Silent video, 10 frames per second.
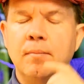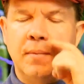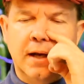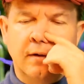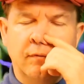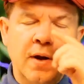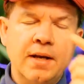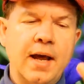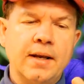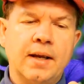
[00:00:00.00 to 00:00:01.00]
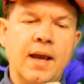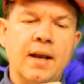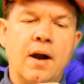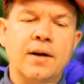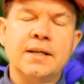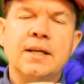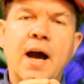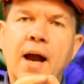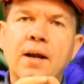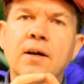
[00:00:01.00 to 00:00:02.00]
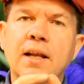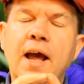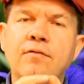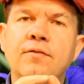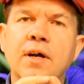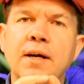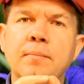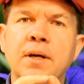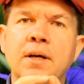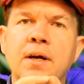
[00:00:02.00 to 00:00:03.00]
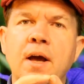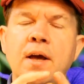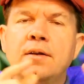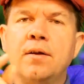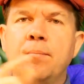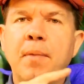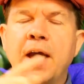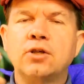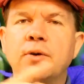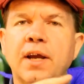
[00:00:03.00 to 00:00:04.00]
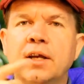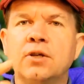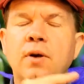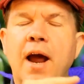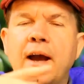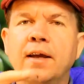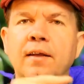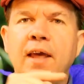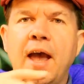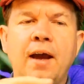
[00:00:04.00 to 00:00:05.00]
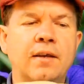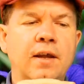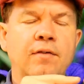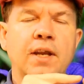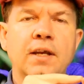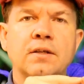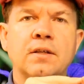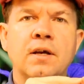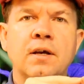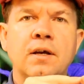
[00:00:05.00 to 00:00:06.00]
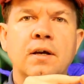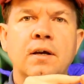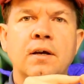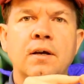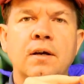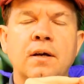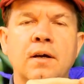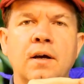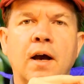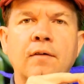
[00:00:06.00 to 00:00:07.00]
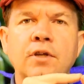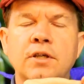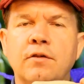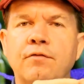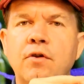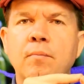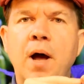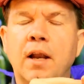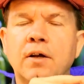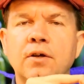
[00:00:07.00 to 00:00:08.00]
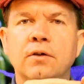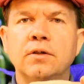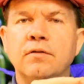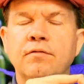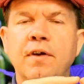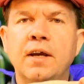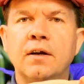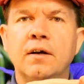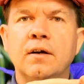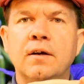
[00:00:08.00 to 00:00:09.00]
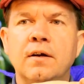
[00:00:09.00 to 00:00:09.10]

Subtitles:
Meaning if we dedicate our entire lifetime to measuring and tracking the activities of just a few molecules a finger,